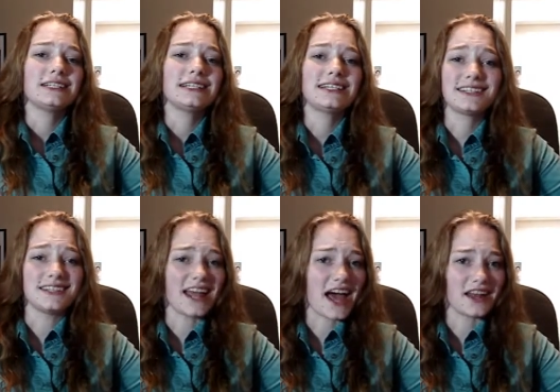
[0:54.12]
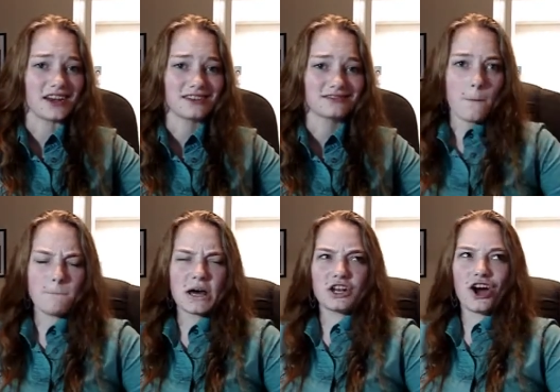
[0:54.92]
is Nana.
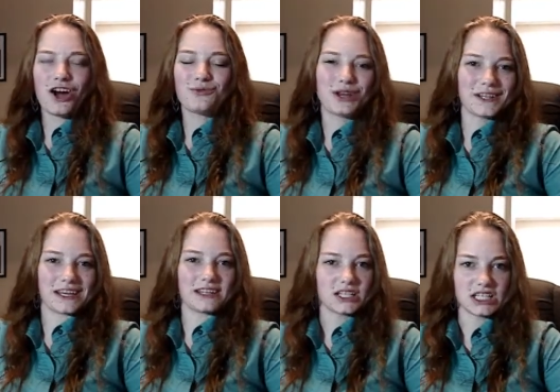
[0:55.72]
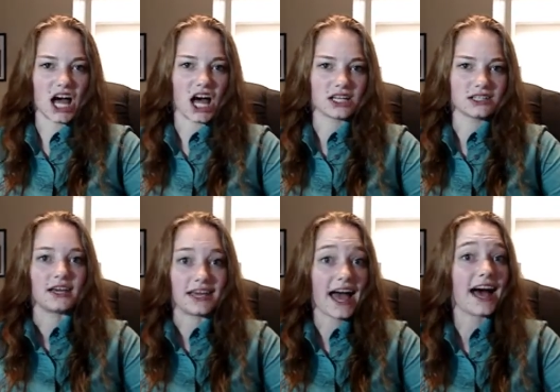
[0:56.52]
But not really. Duh.
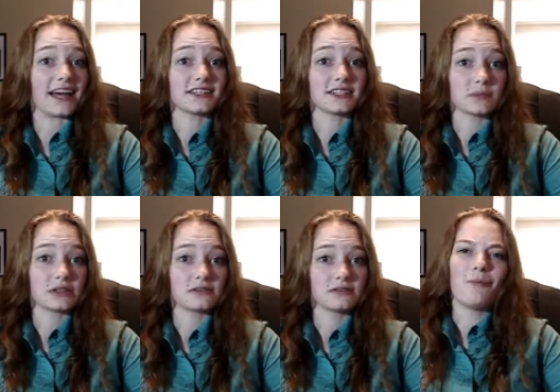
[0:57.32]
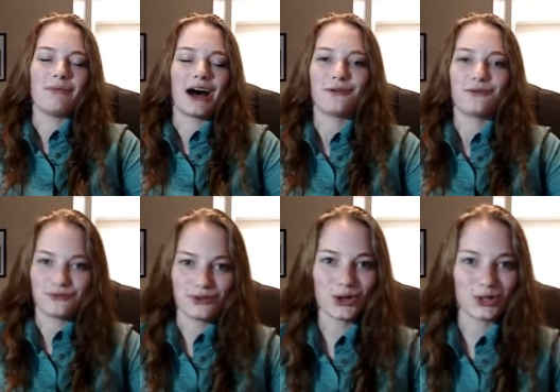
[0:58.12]
Gasp. My
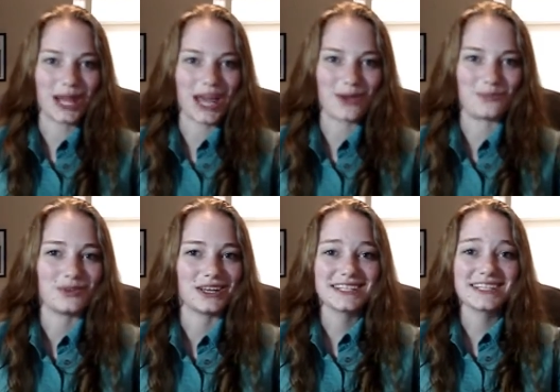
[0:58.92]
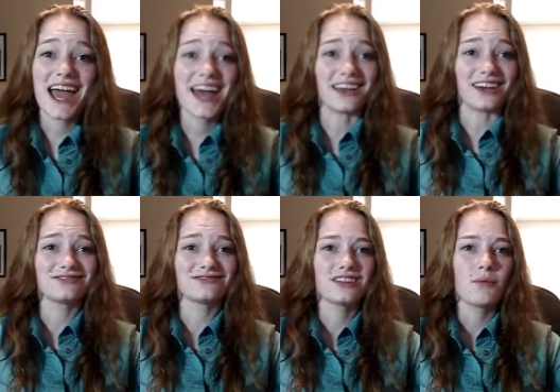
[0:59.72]
full name is Hannah.
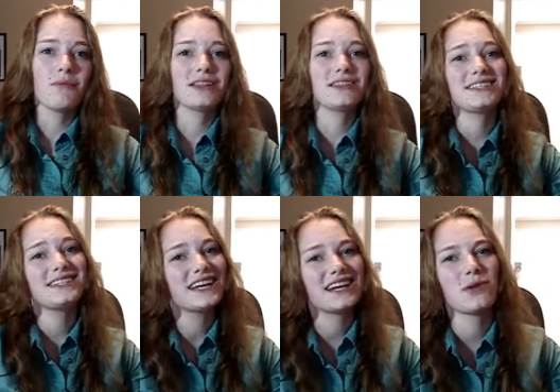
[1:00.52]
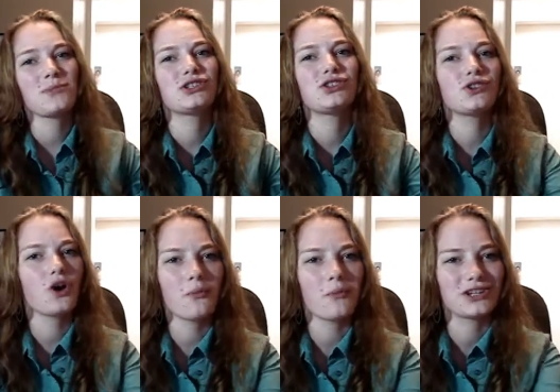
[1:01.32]
But this nickname is
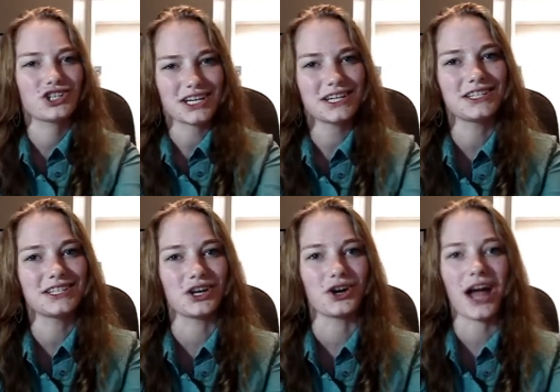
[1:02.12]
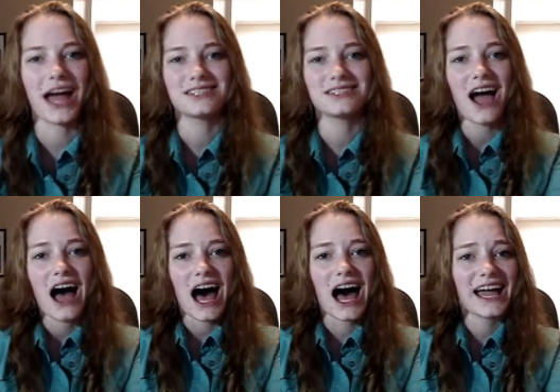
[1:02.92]
so much easier, and
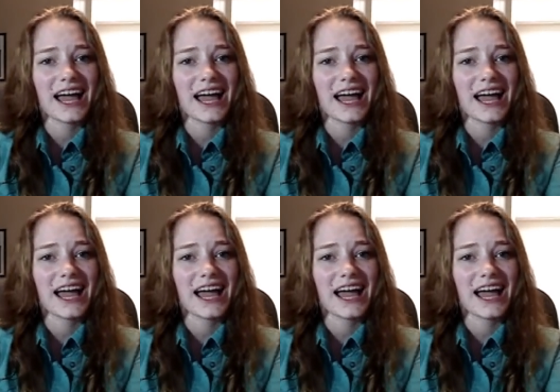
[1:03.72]
I